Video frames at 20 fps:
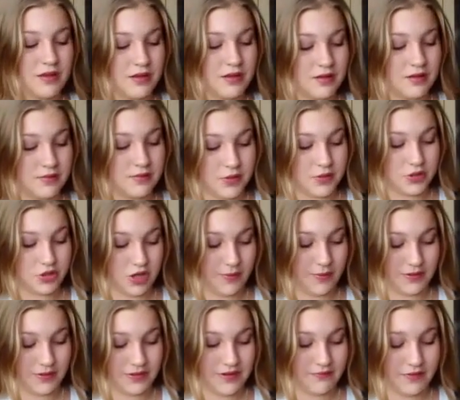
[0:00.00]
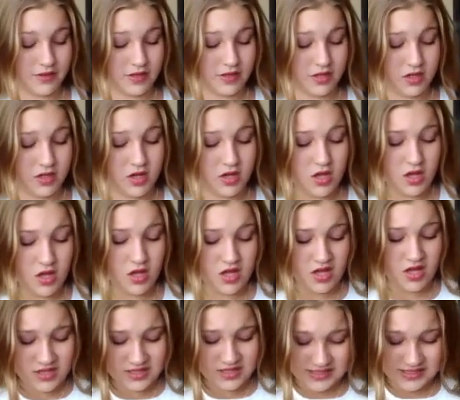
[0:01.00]
my tripod and everything.
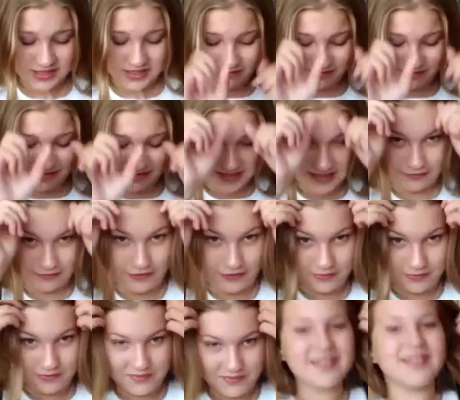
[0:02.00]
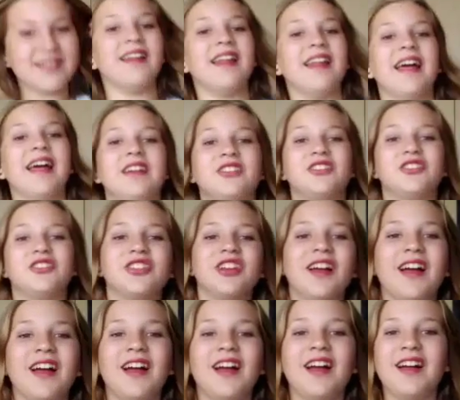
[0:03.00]
So this is filmed on window ledge.
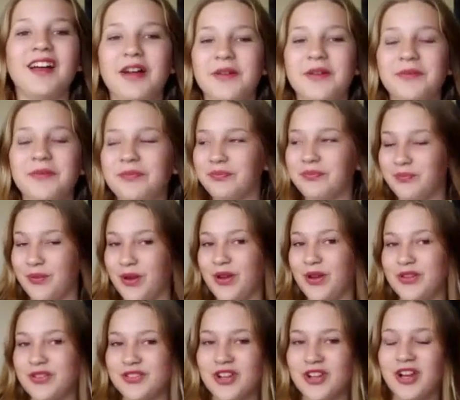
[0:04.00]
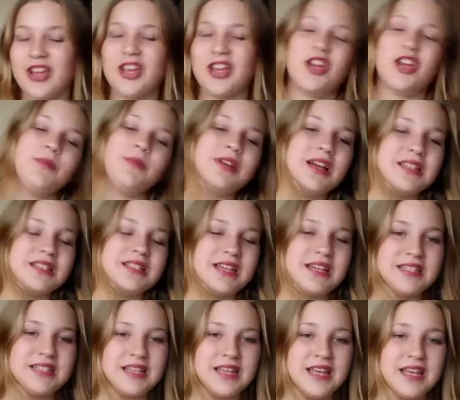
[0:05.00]
Um, but I hope you guys
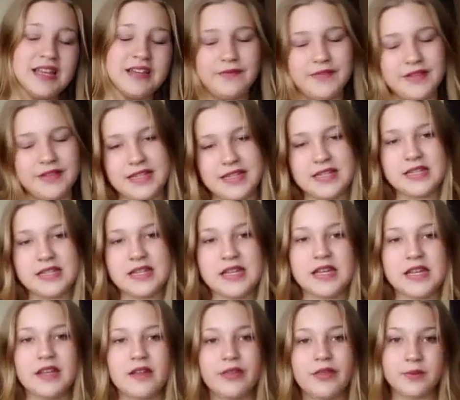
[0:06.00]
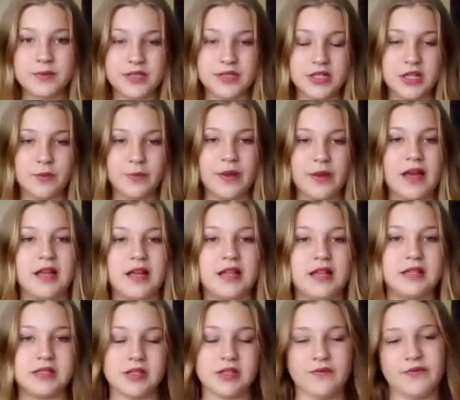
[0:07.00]
liked it, and if you did, thumbs up and
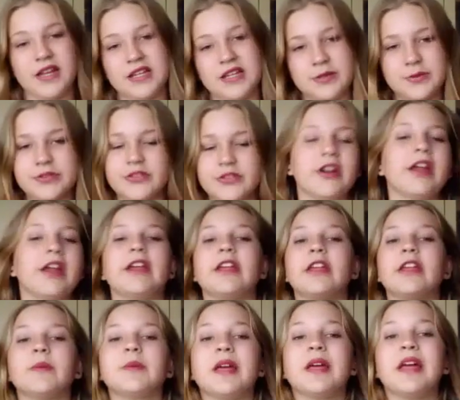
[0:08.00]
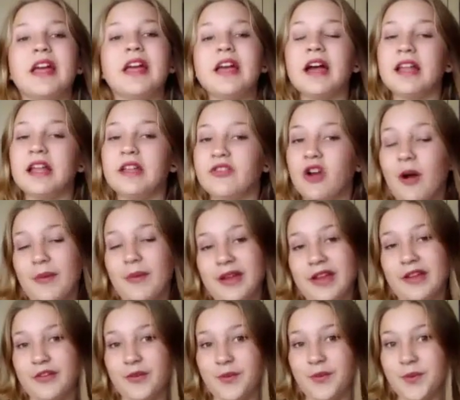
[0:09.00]
don't forget to subscribe. Leave a comment
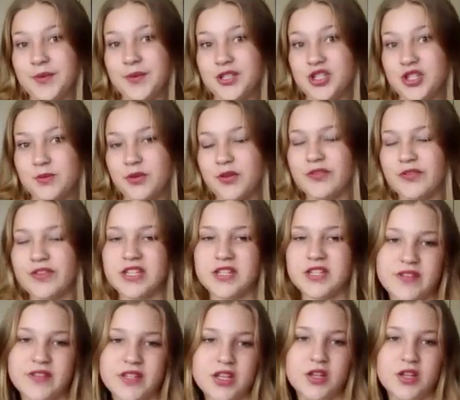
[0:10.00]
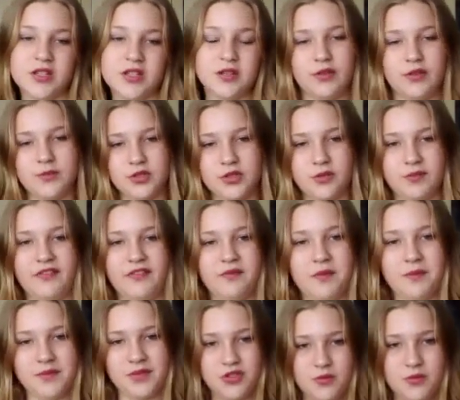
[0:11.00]
if you want me to do more of these videos, and thumbs up if you want
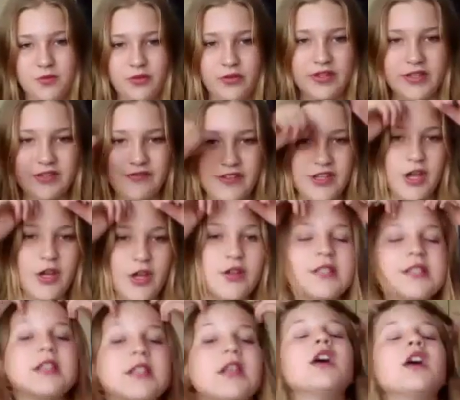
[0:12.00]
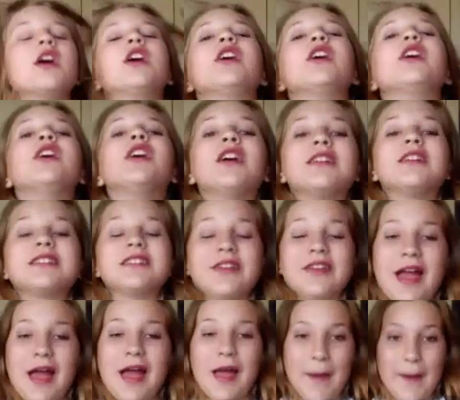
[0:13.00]
me to do more of these videos. So
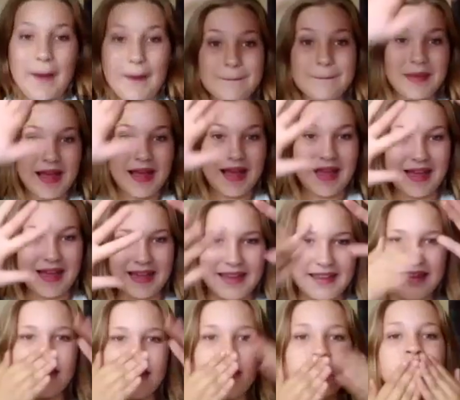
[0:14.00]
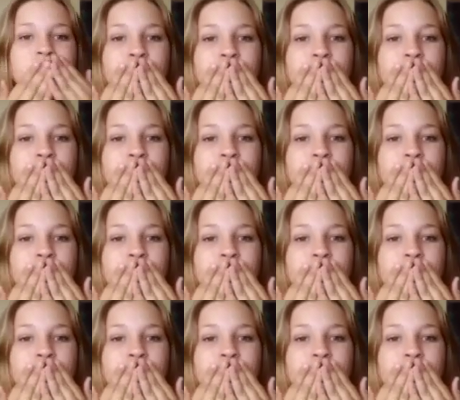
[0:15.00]
yeah, bye!